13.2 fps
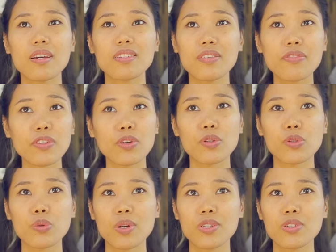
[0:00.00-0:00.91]

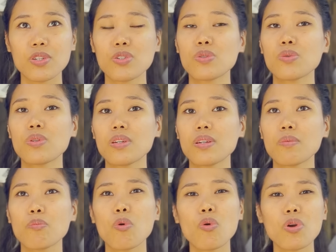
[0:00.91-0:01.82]
difficult to adjust to the
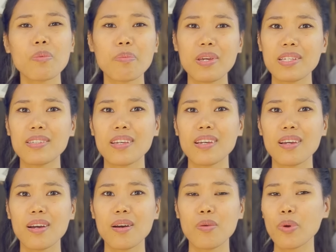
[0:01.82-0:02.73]
more
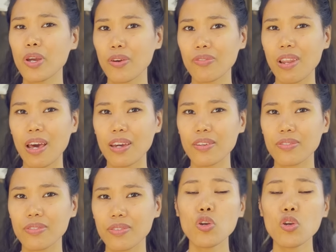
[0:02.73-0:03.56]
basic way of life.